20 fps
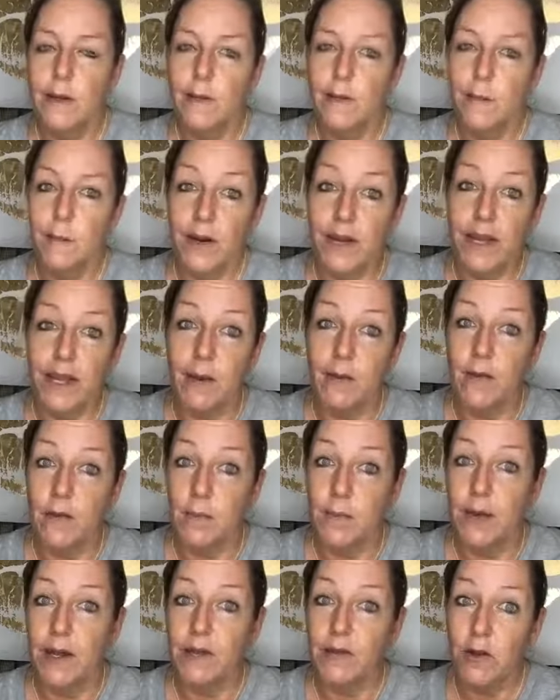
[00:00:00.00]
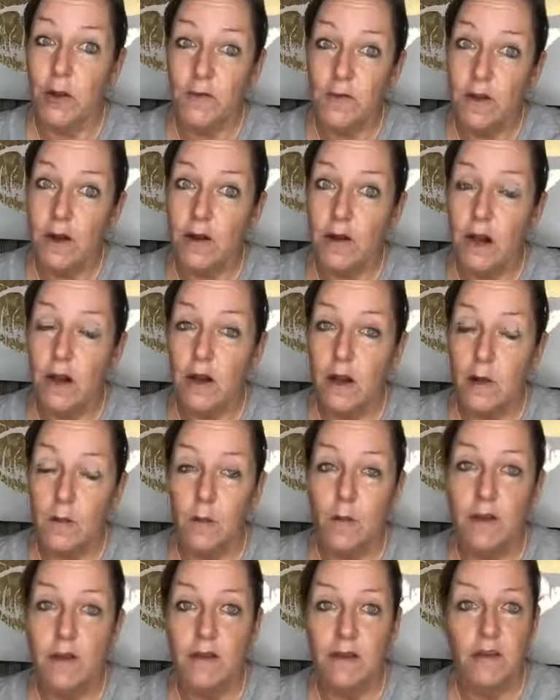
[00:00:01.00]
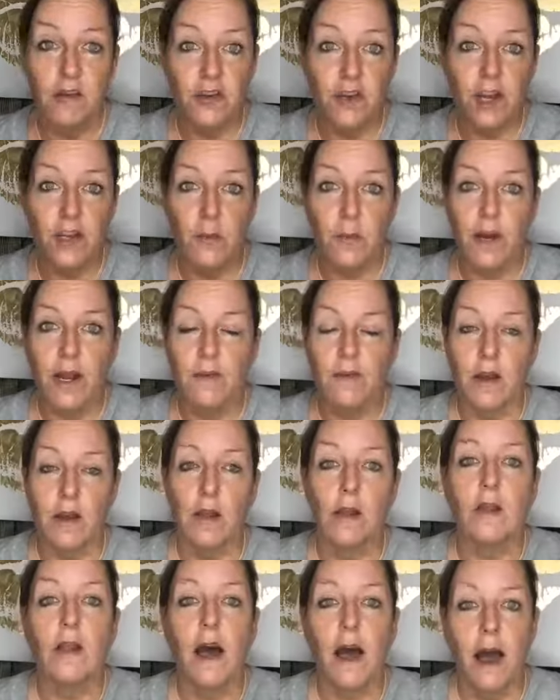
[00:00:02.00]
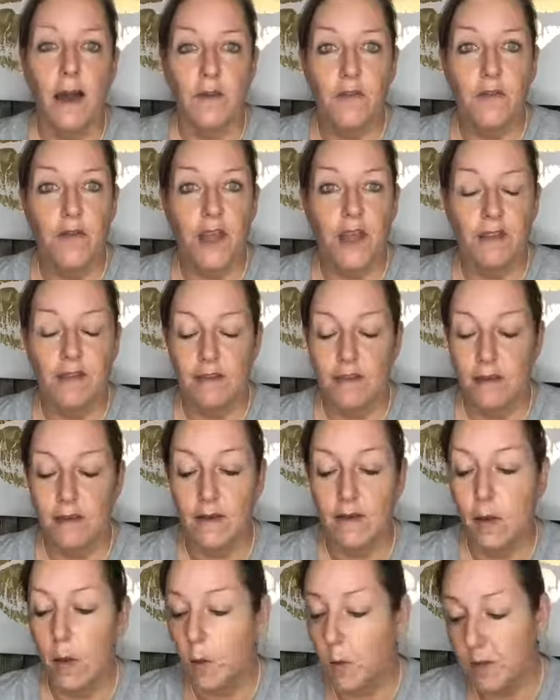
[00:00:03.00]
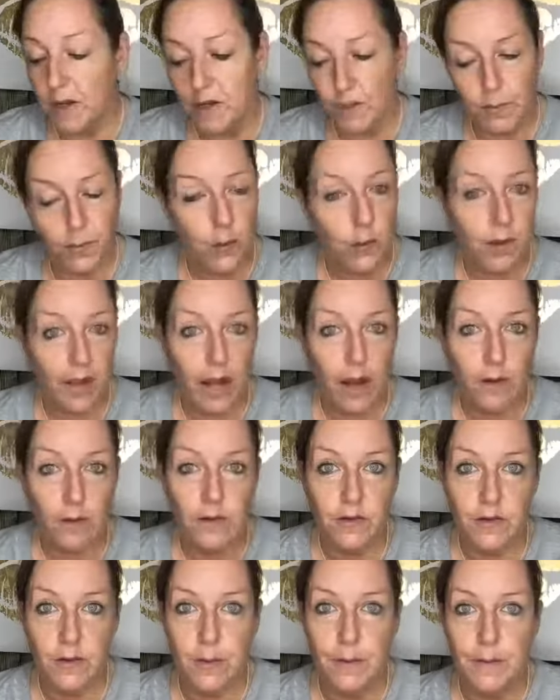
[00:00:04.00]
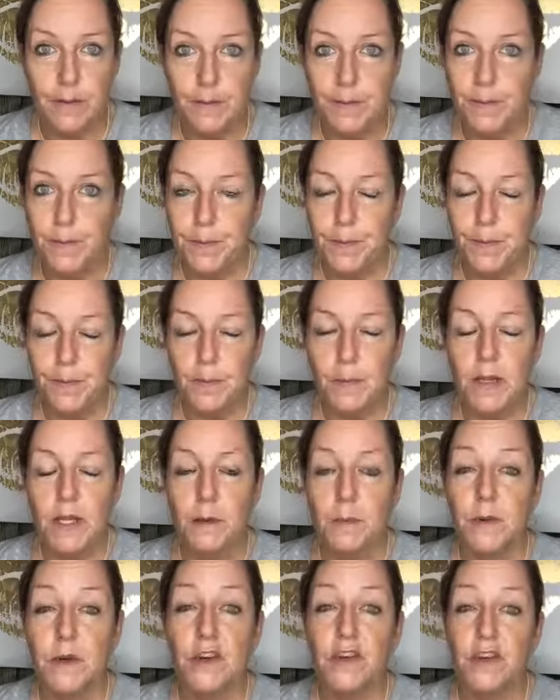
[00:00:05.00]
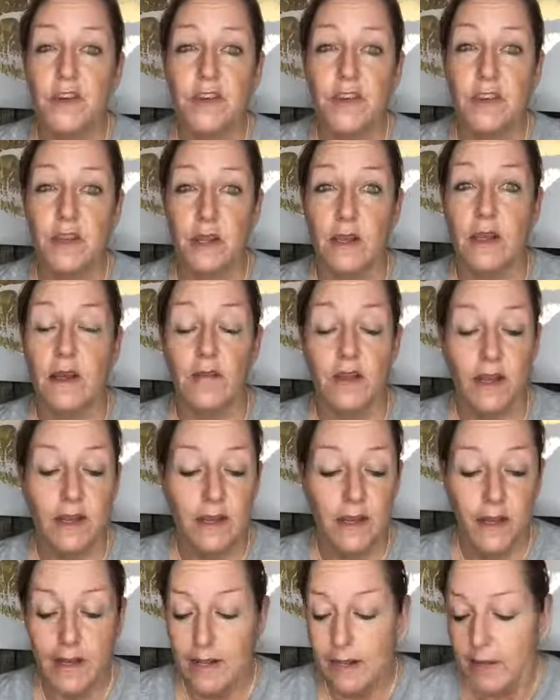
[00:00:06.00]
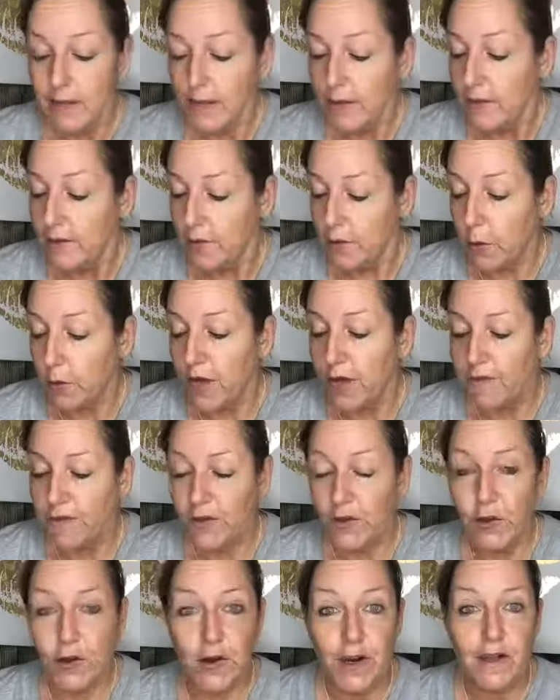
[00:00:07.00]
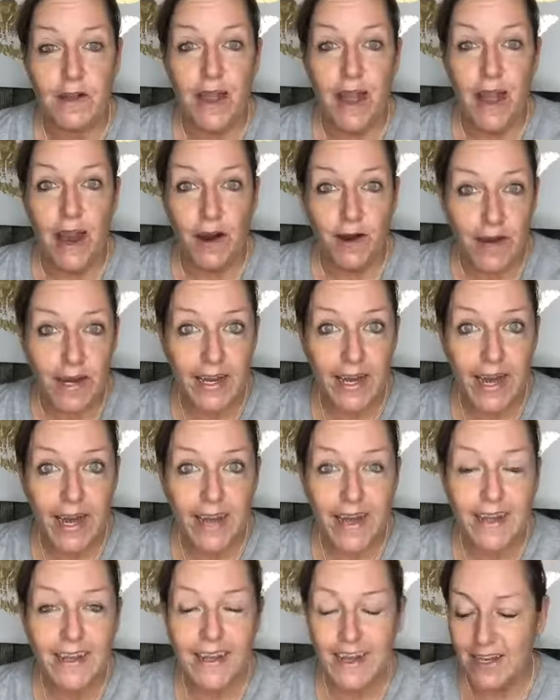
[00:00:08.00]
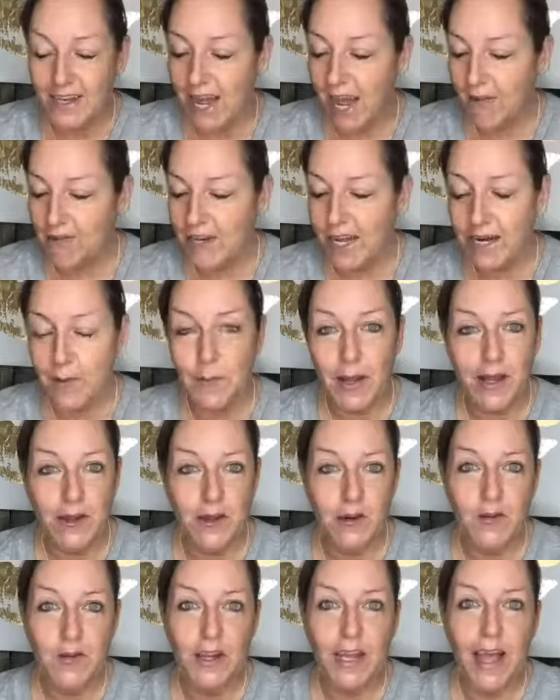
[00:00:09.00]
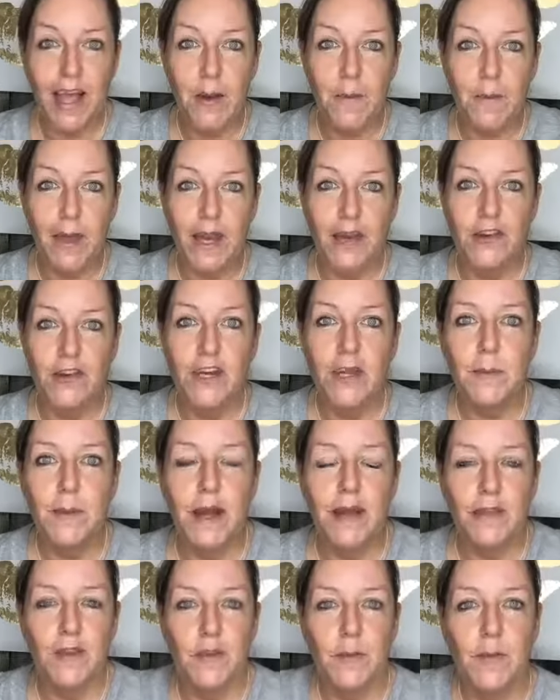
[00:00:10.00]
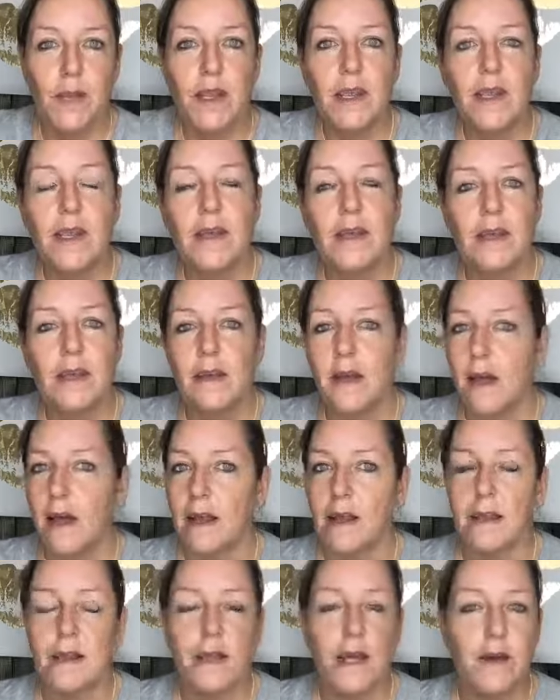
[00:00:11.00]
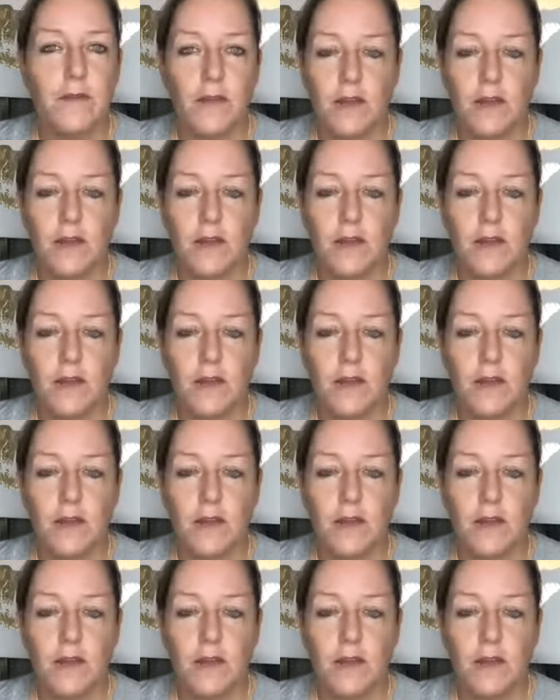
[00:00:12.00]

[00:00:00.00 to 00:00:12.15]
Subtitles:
breakouts. But so far, knock on wood, since January, I've done a lot of faces and nobody's broke out, so I'm pretty sure she's gonna love it. So if you're in the area and you haven't had a makeover yet, make sure you message me. I'd love